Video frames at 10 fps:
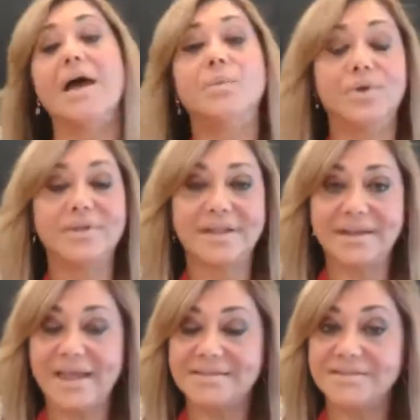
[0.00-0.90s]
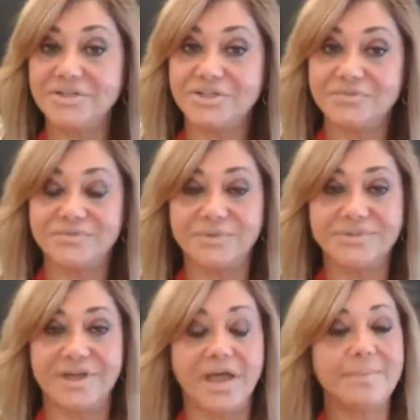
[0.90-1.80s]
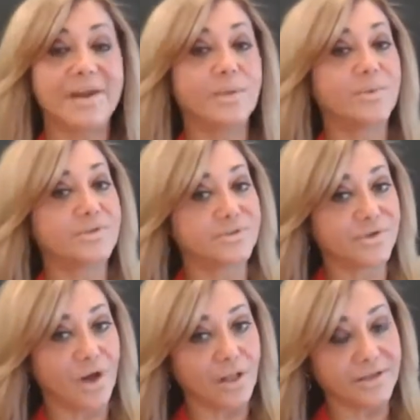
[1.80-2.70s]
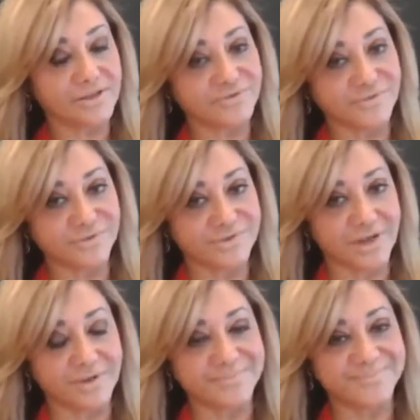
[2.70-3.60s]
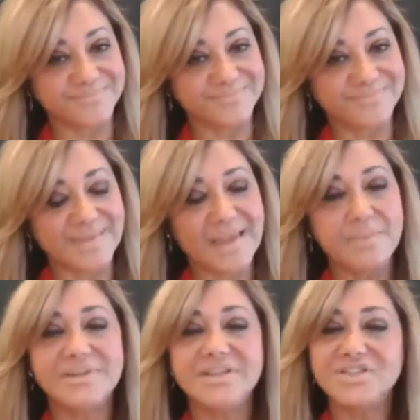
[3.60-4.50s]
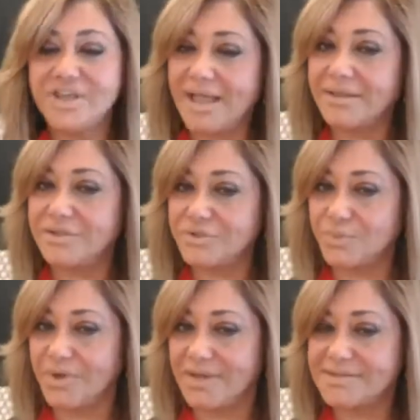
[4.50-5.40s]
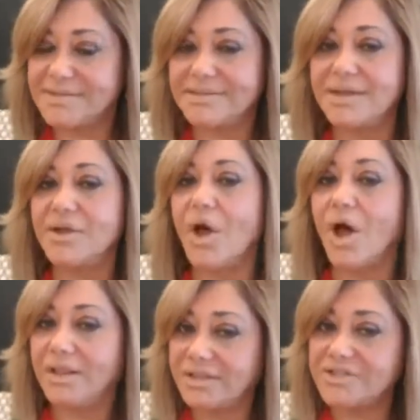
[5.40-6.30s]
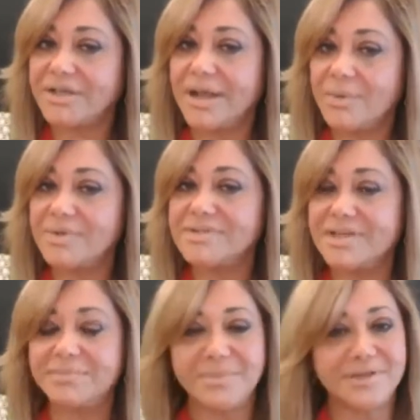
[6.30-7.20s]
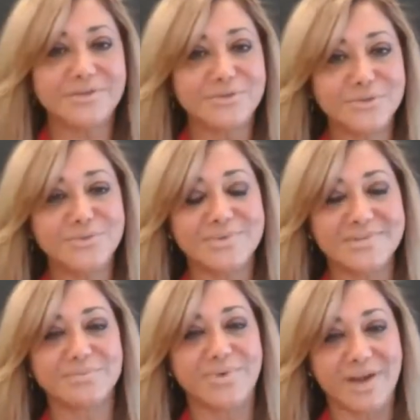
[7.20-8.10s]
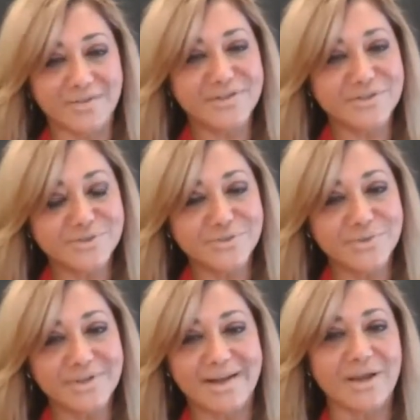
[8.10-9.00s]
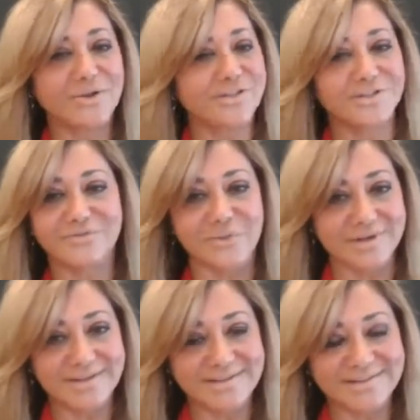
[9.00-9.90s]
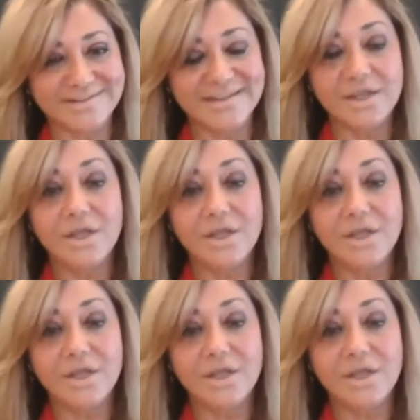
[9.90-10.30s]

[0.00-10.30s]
I worked at a gas station full-time and I went to college full-time. But the challenge was that the college that I was admitted to was a private school and I couldn't afford it.